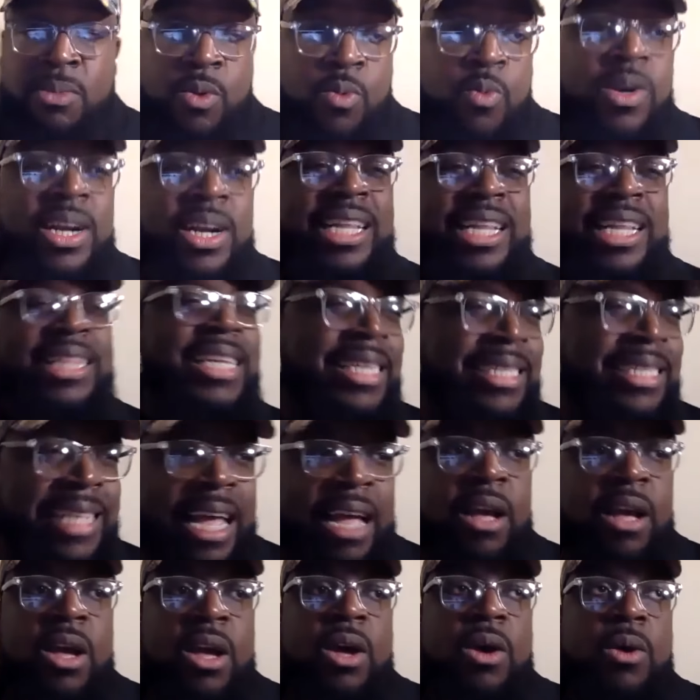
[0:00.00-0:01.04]
But one of the things
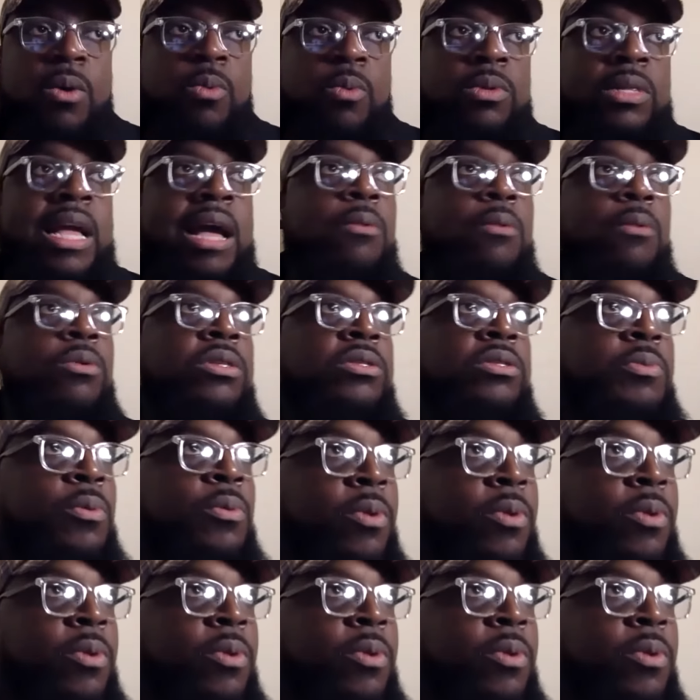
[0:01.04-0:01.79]
that that was